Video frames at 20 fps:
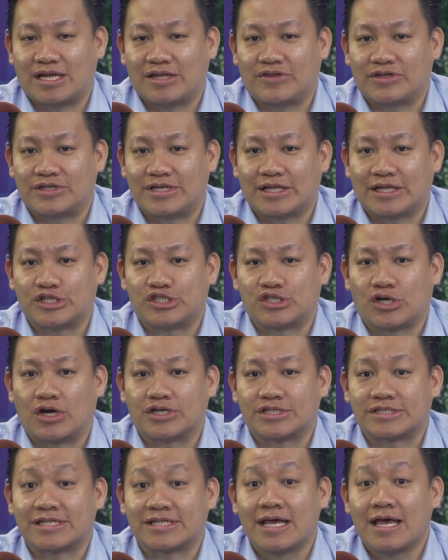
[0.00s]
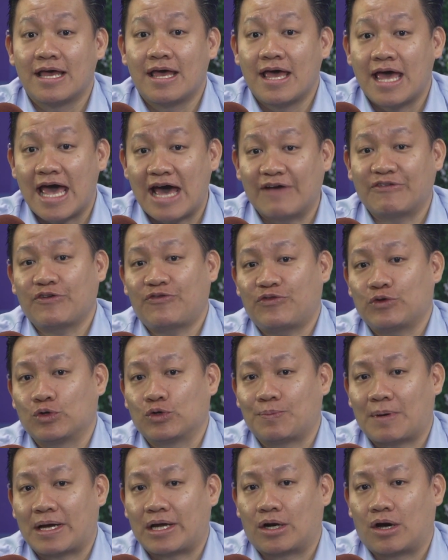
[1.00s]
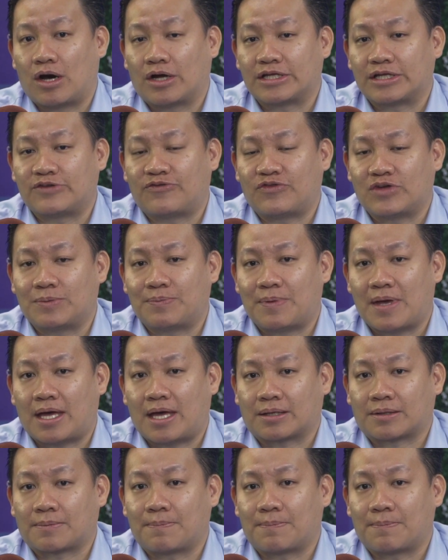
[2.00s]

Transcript: The Daily Charge is heavily fueled by our audience feedback,